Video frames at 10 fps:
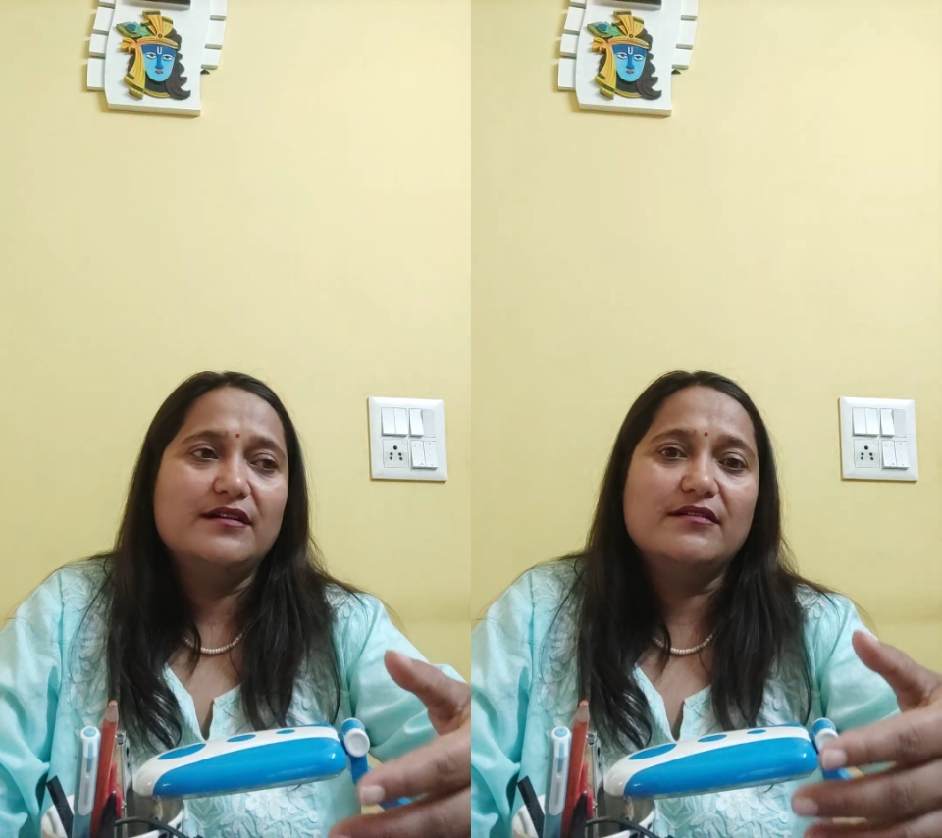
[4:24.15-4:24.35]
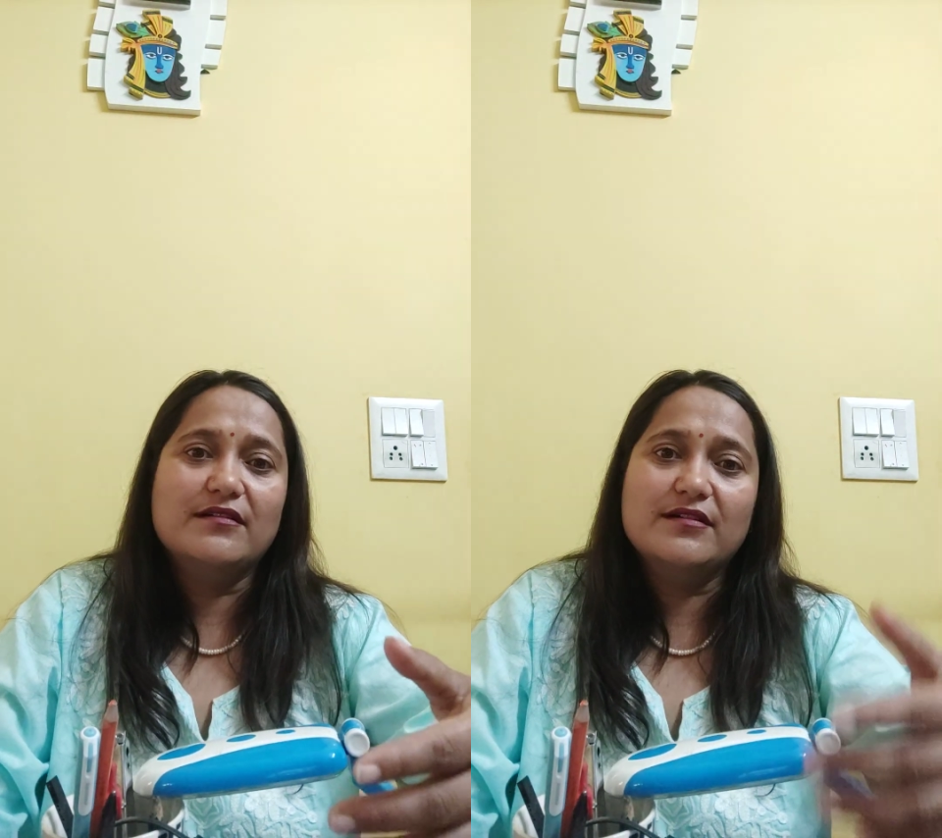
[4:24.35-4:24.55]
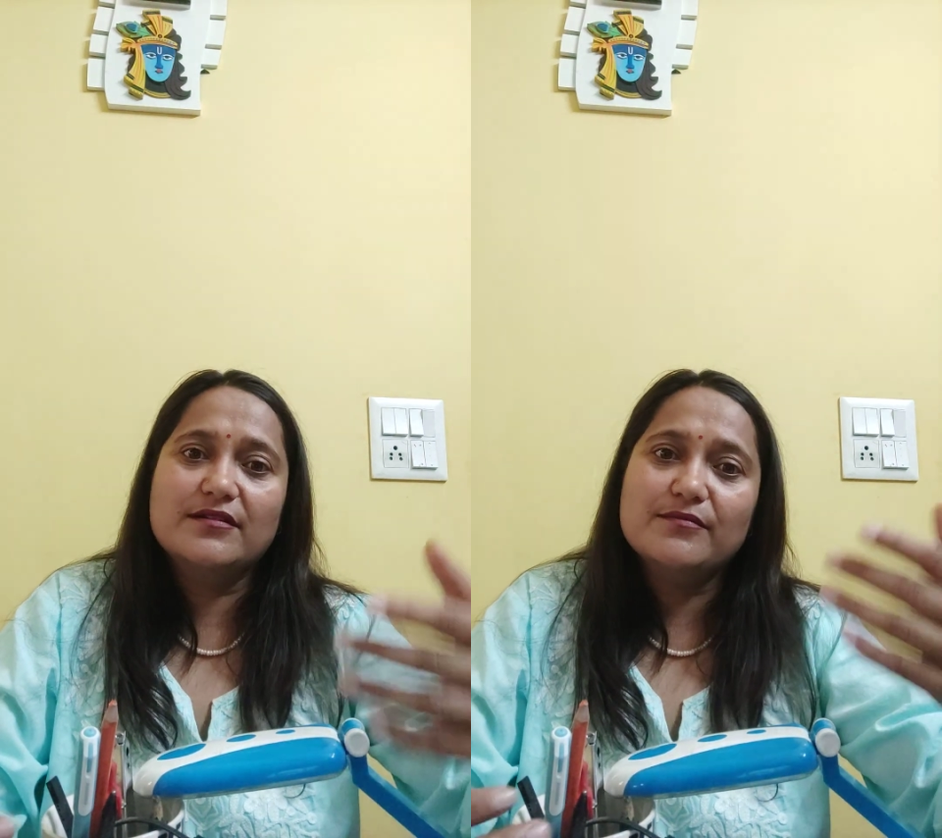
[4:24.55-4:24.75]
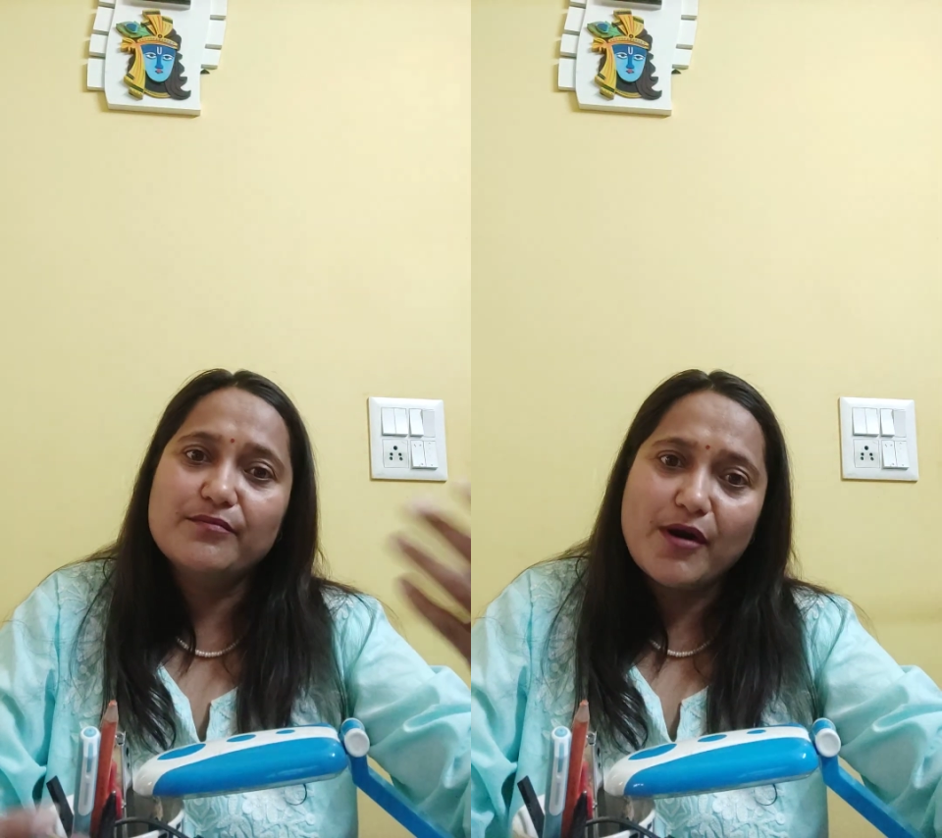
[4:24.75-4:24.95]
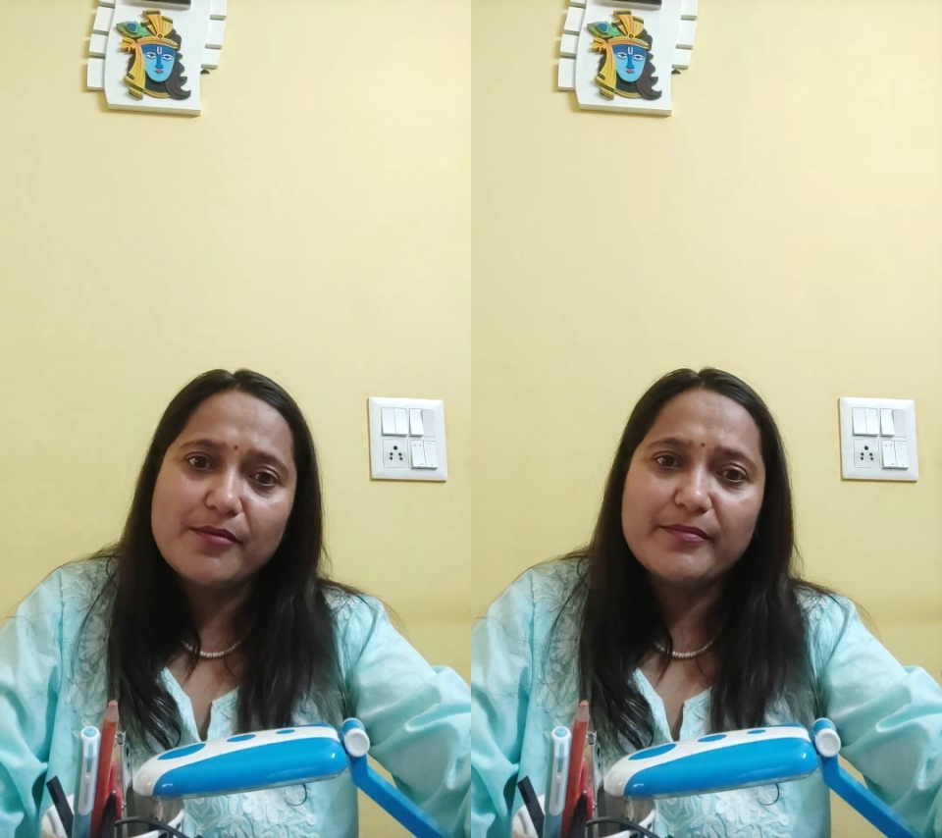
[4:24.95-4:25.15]
or
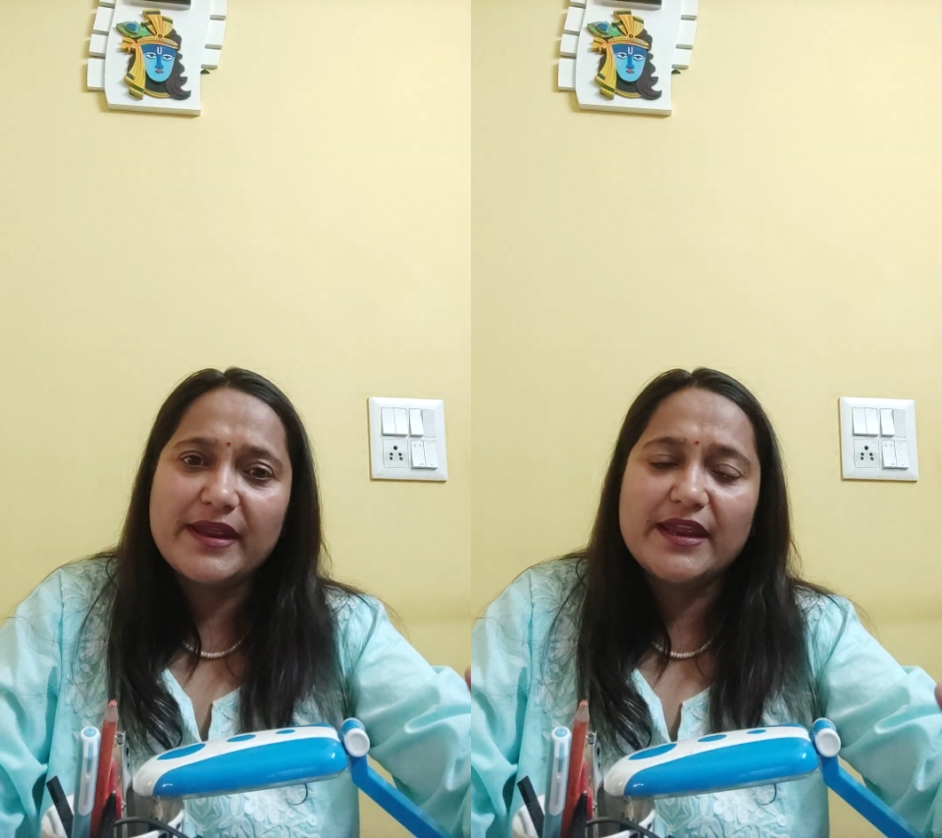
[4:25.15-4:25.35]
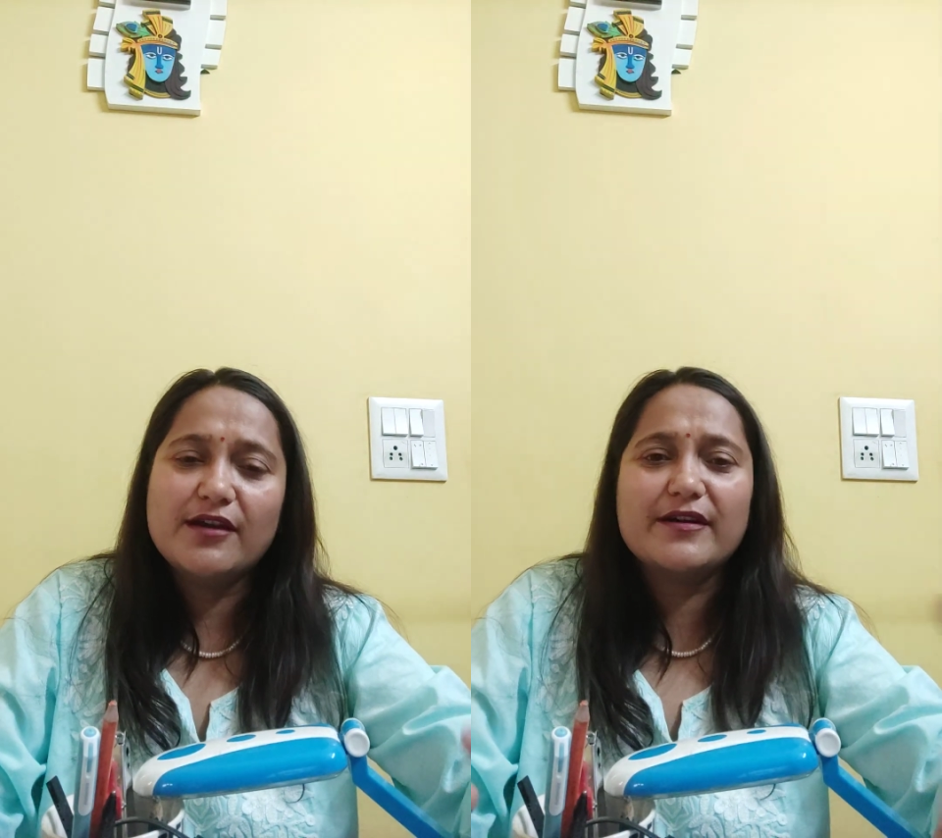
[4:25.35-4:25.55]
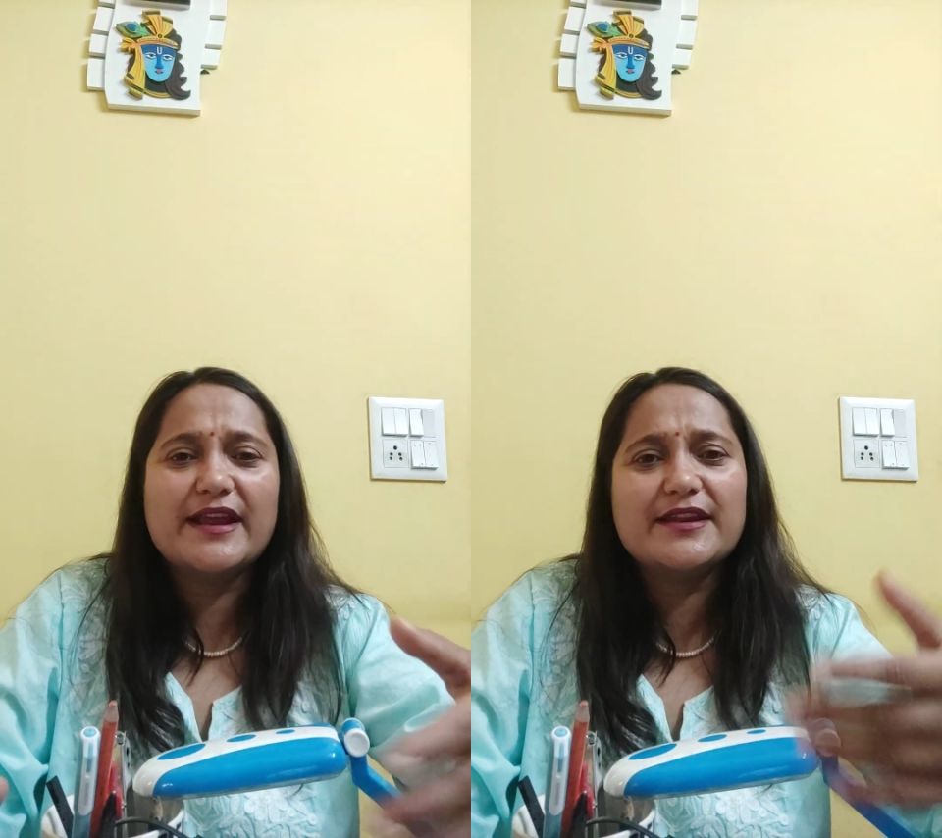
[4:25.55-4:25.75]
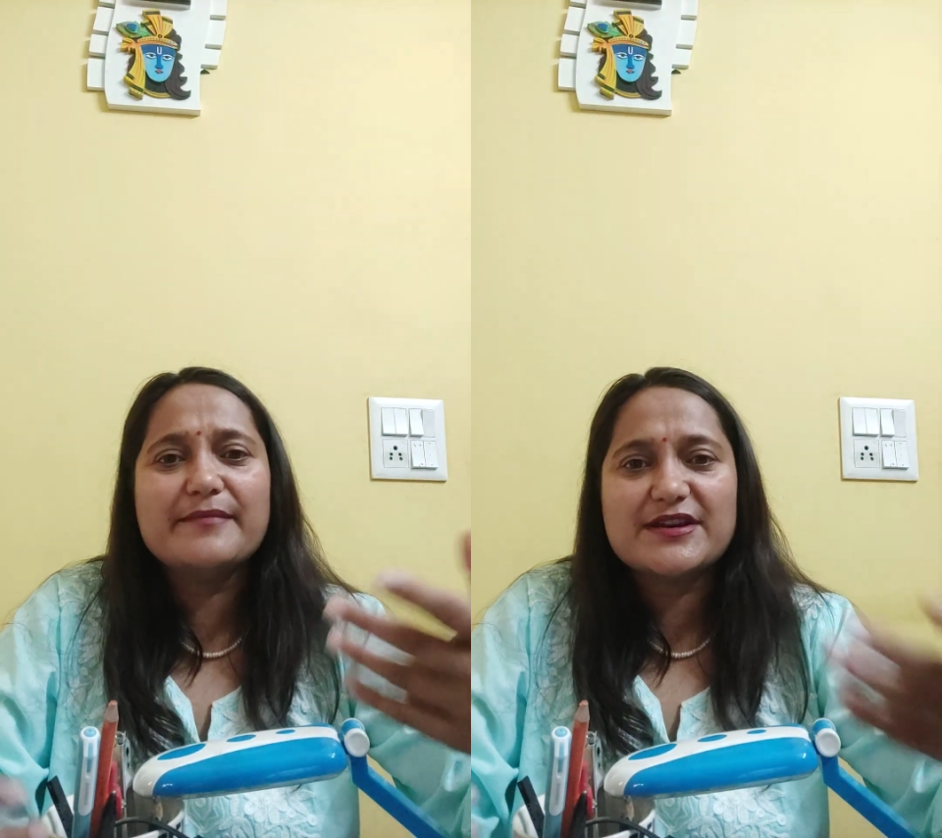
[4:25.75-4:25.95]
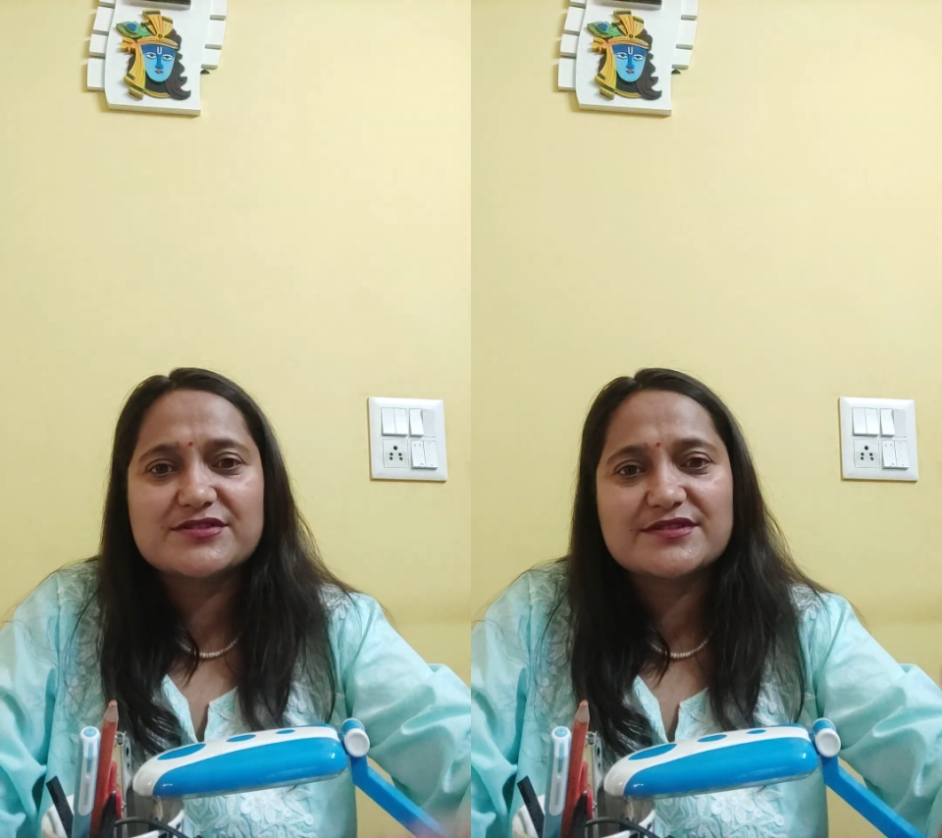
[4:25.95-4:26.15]
Bombay or any
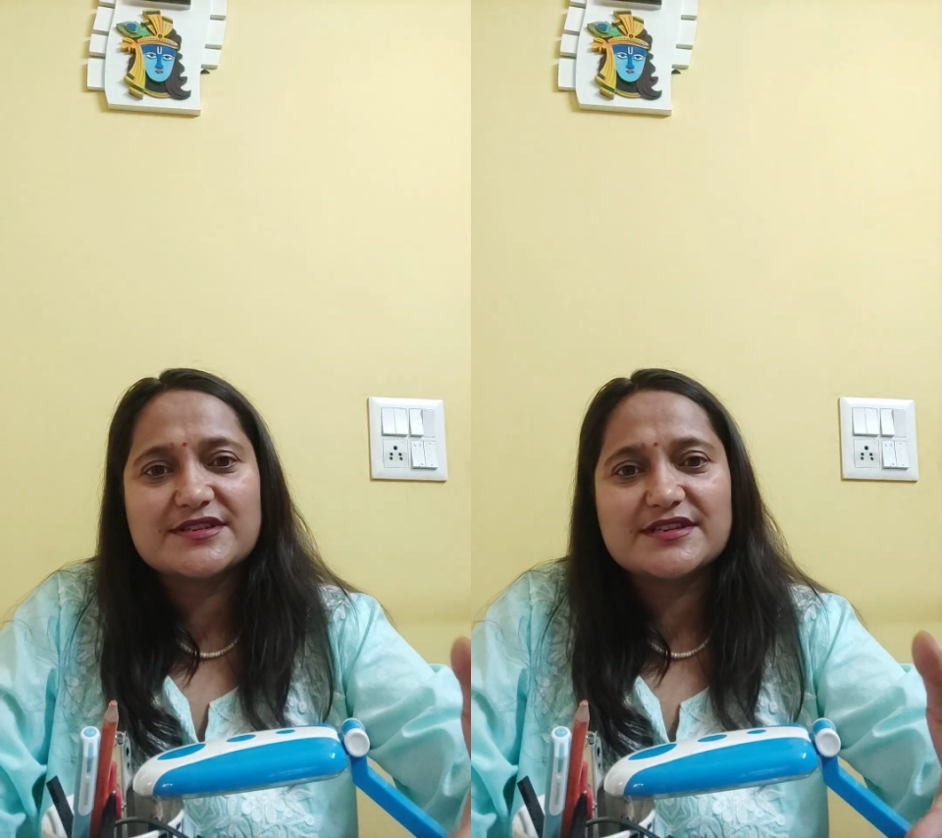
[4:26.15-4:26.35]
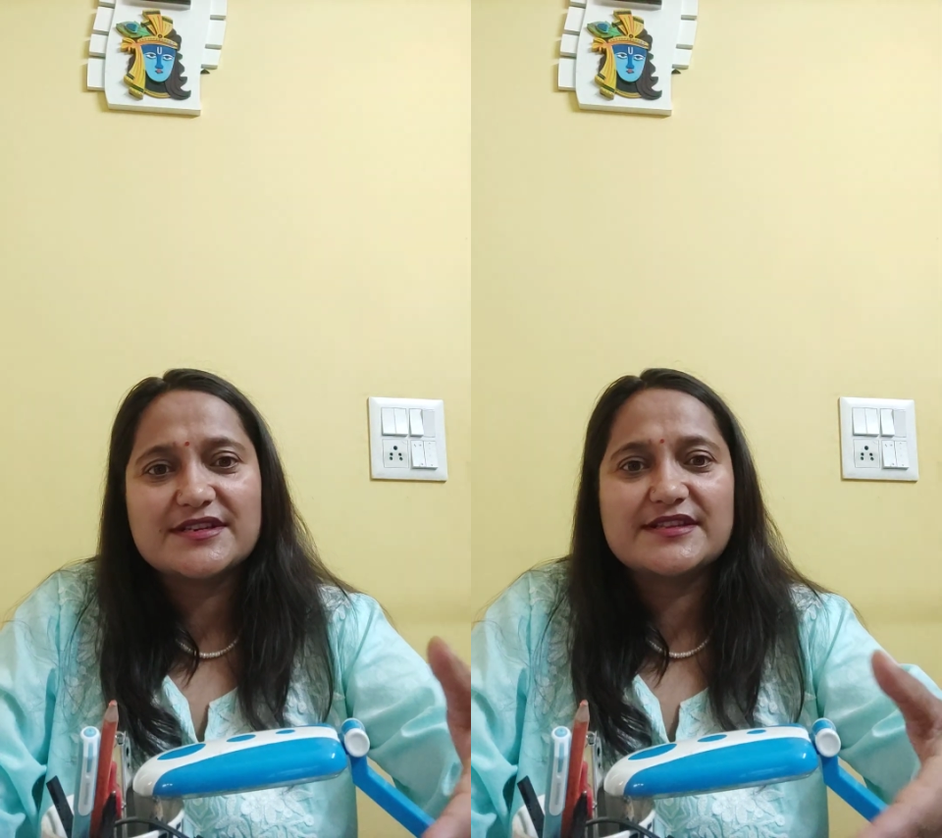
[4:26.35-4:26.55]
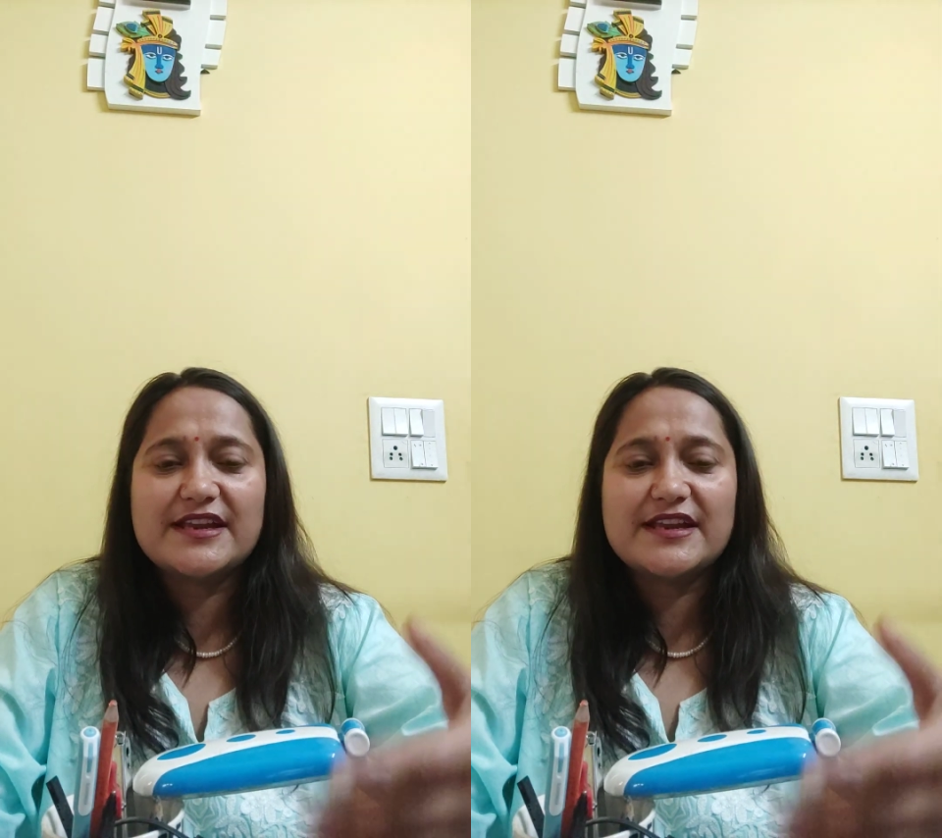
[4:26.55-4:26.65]
metro cities,